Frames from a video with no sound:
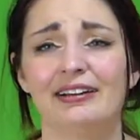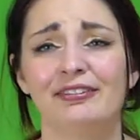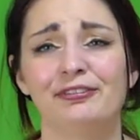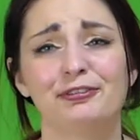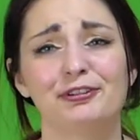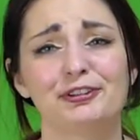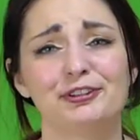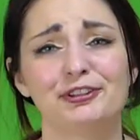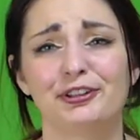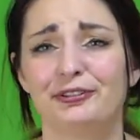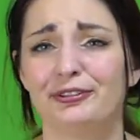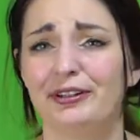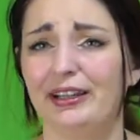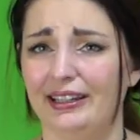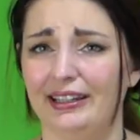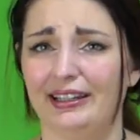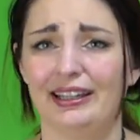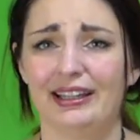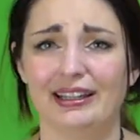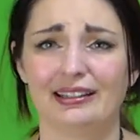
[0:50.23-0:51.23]
for
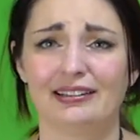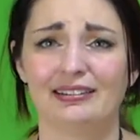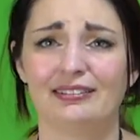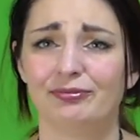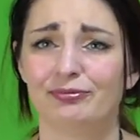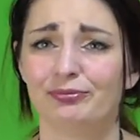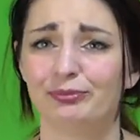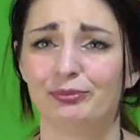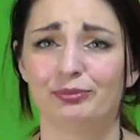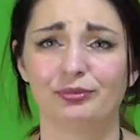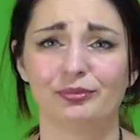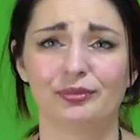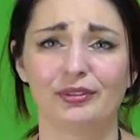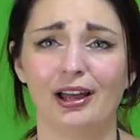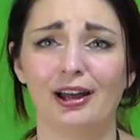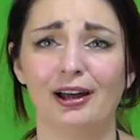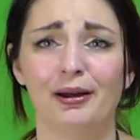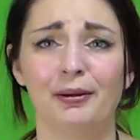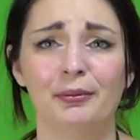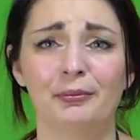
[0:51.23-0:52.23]
donating
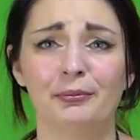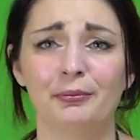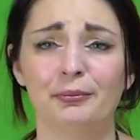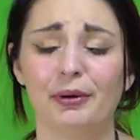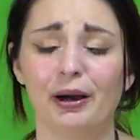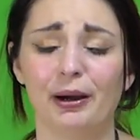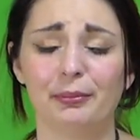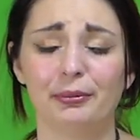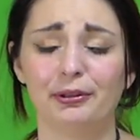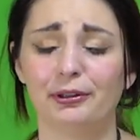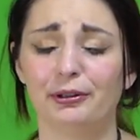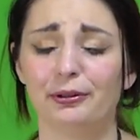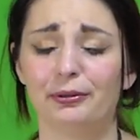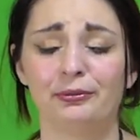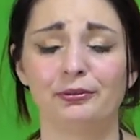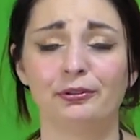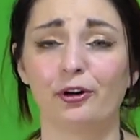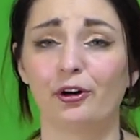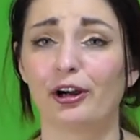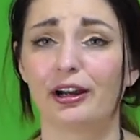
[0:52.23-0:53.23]
a
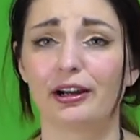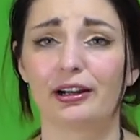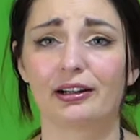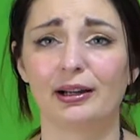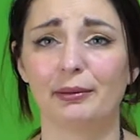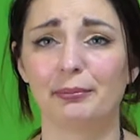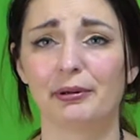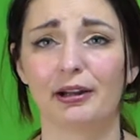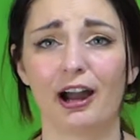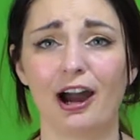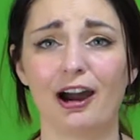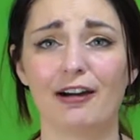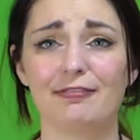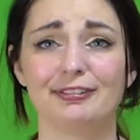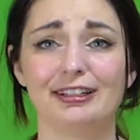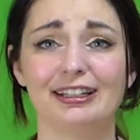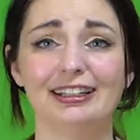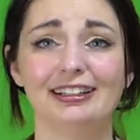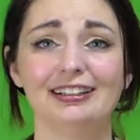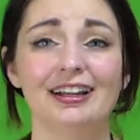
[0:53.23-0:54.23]
balloon or a cup of
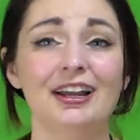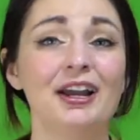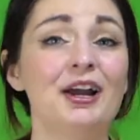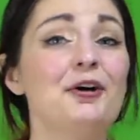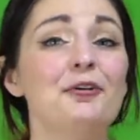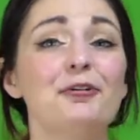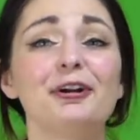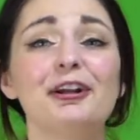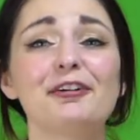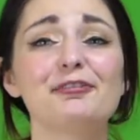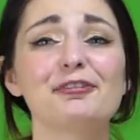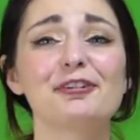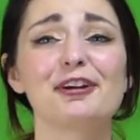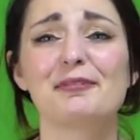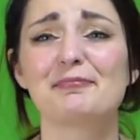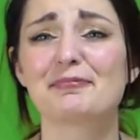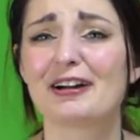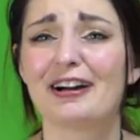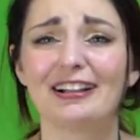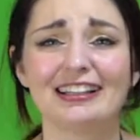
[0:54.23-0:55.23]
coffee, whatever
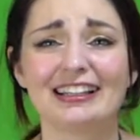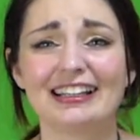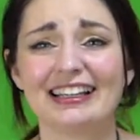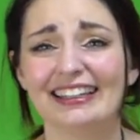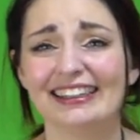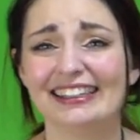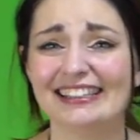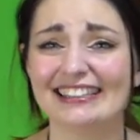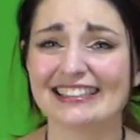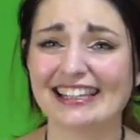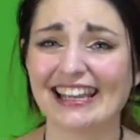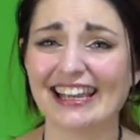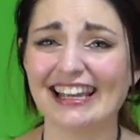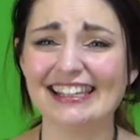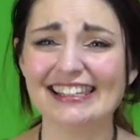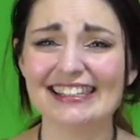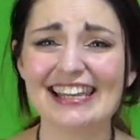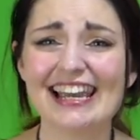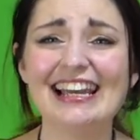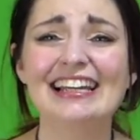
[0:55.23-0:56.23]
I'm calling it these
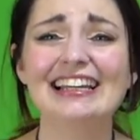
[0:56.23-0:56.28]
days.